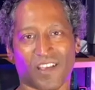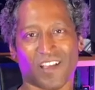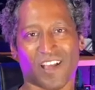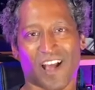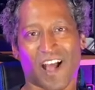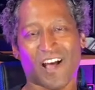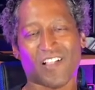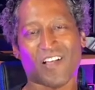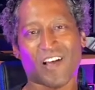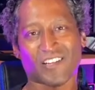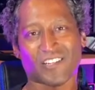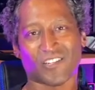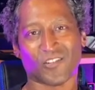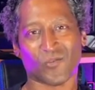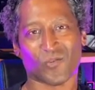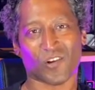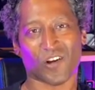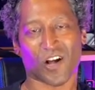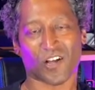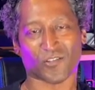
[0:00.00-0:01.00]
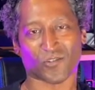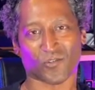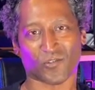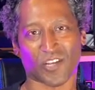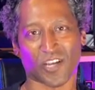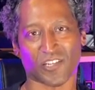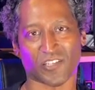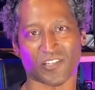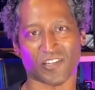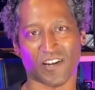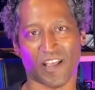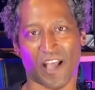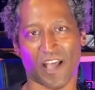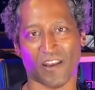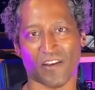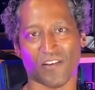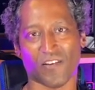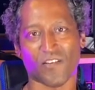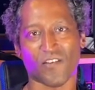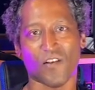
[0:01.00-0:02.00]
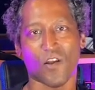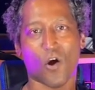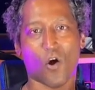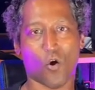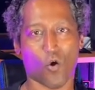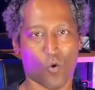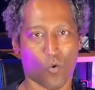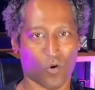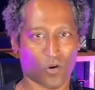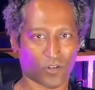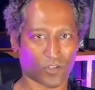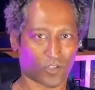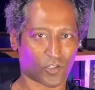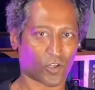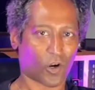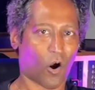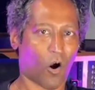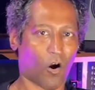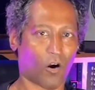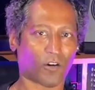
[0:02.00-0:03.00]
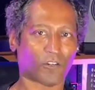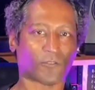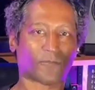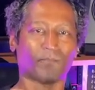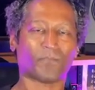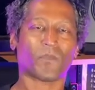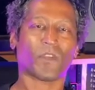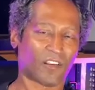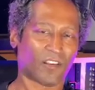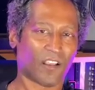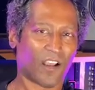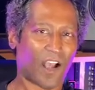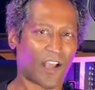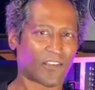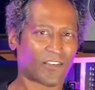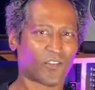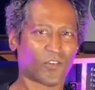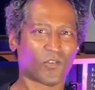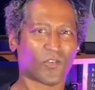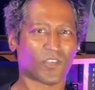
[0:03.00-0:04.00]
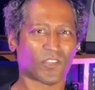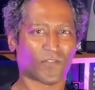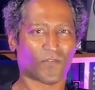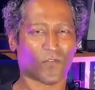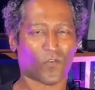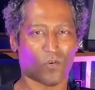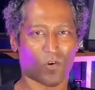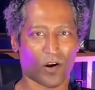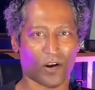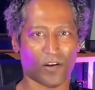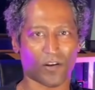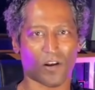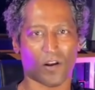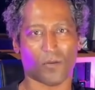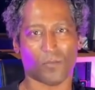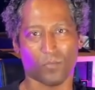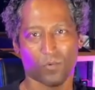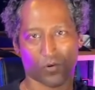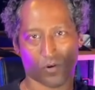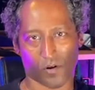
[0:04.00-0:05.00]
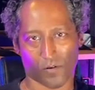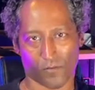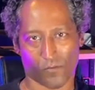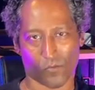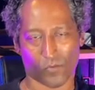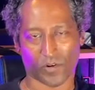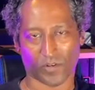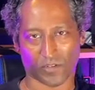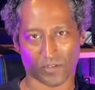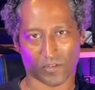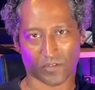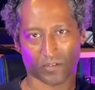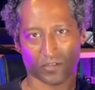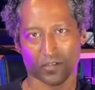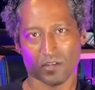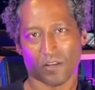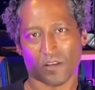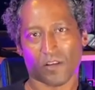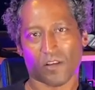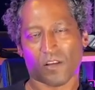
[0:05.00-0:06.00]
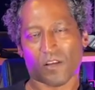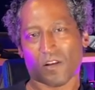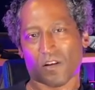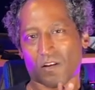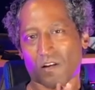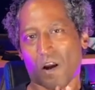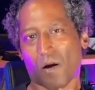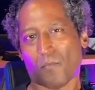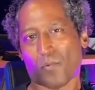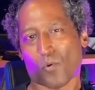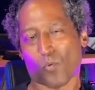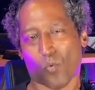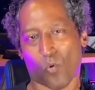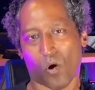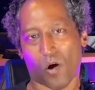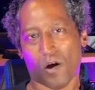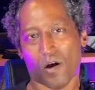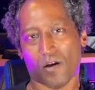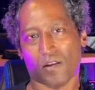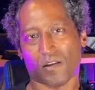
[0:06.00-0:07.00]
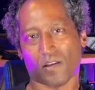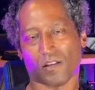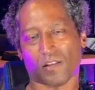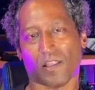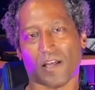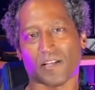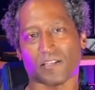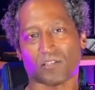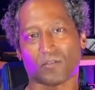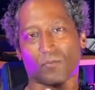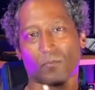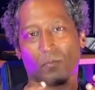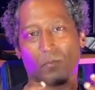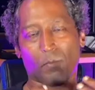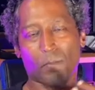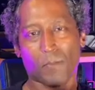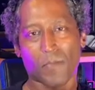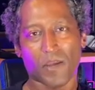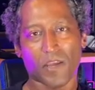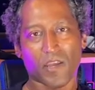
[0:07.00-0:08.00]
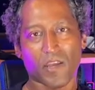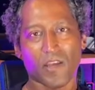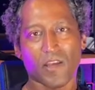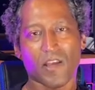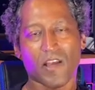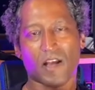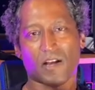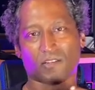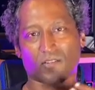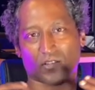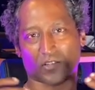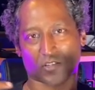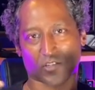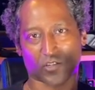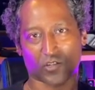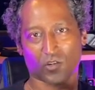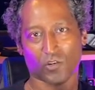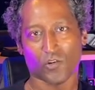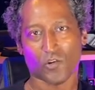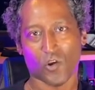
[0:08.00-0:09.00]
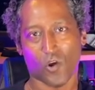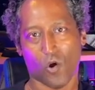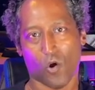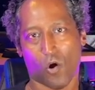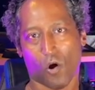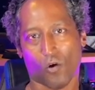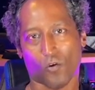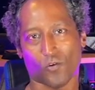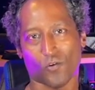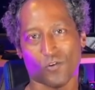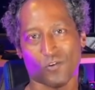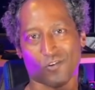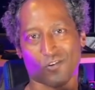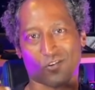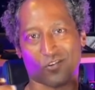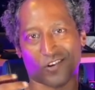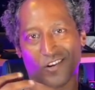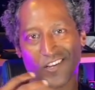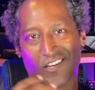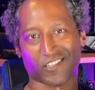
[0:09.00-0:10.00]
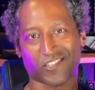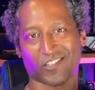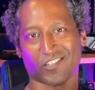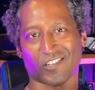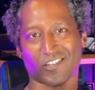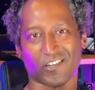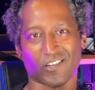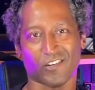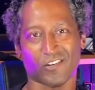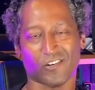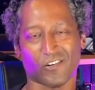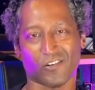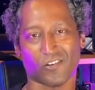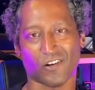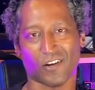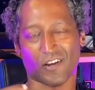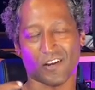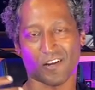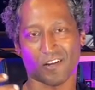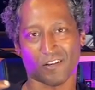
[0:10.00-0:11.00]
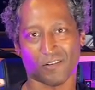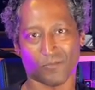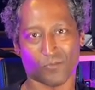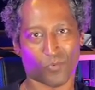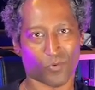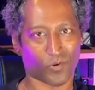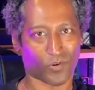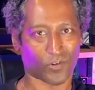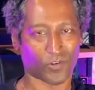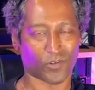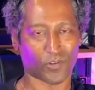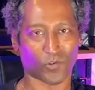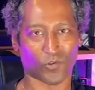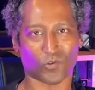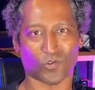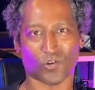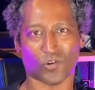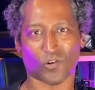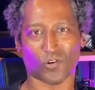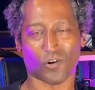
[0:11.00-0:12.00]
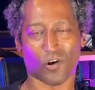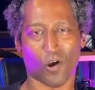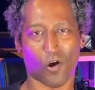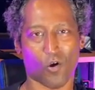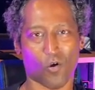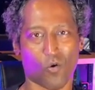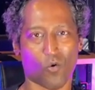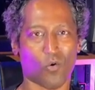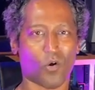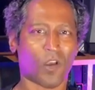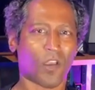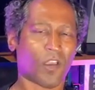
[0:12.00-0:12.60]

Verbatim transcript: I like to do a consultation at no charge. I do this for a number of reasons. Number one, it lets me as a studio owner, engineer, and producer know